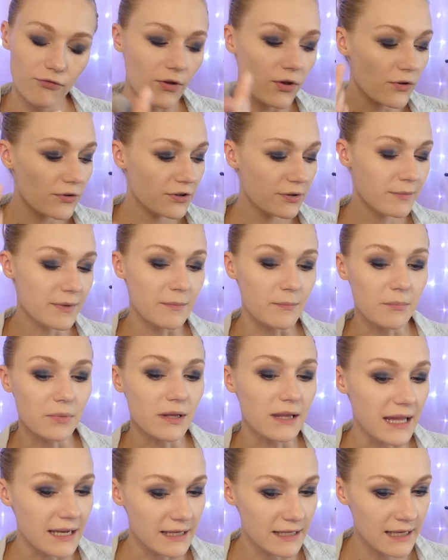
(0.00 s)
Ultimate
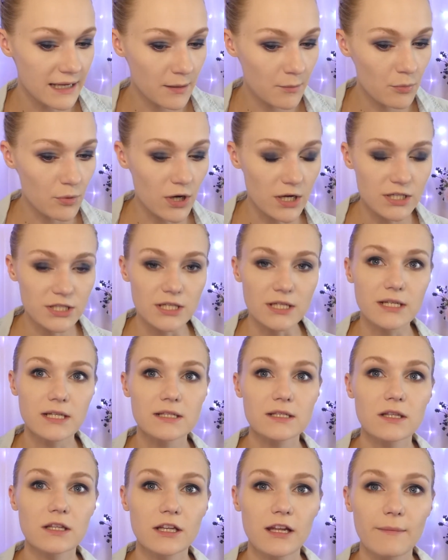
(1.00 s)
Blending Brush. It is
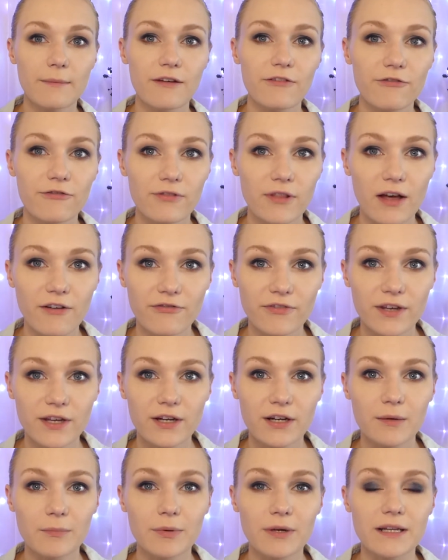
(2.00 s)
a little bit
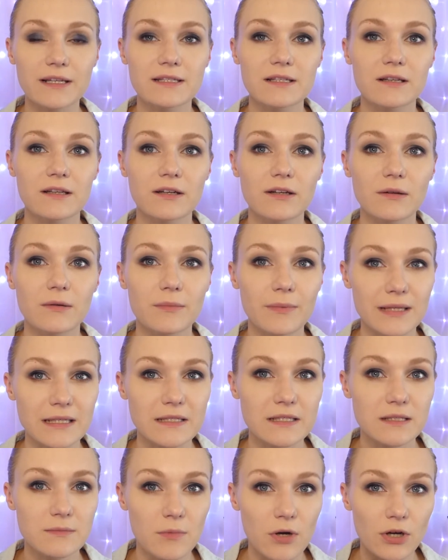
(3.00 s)
fluffier, but it's a little bit
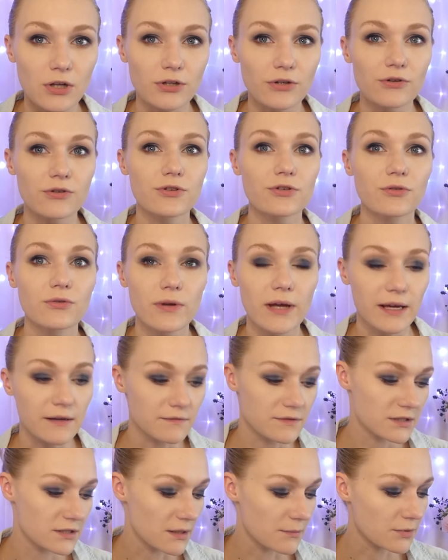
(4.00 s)
smaller too to have
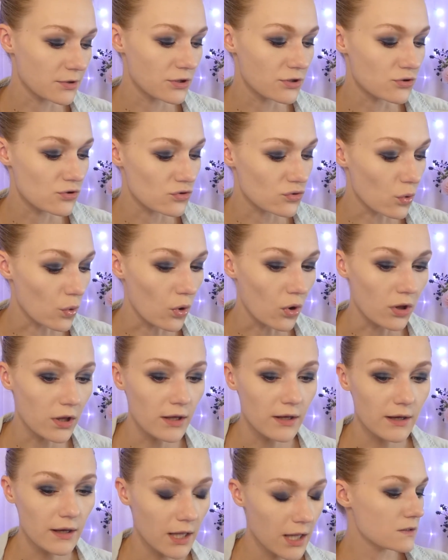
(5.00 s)
some control.
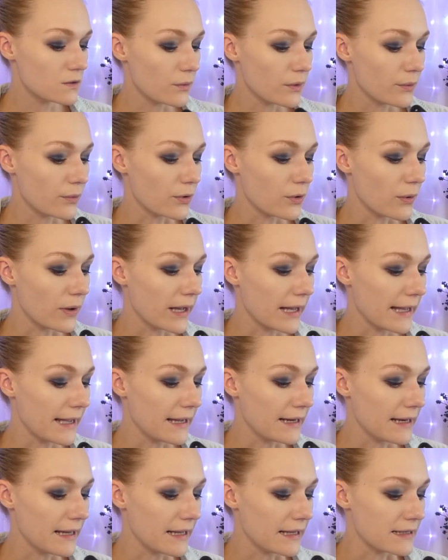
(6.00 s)
So we will go
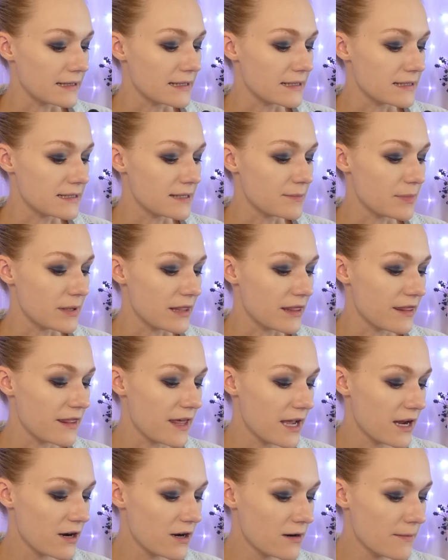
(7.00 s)
ahead and dip in
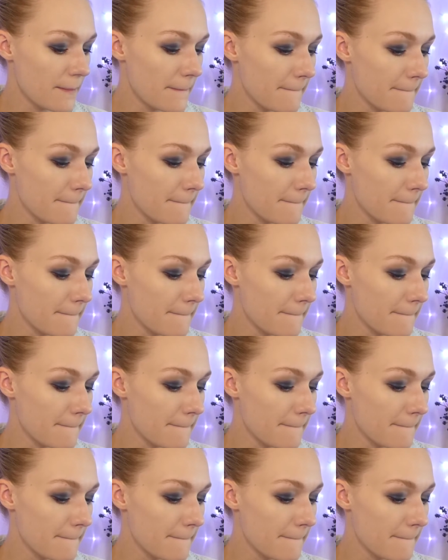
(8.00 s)
there.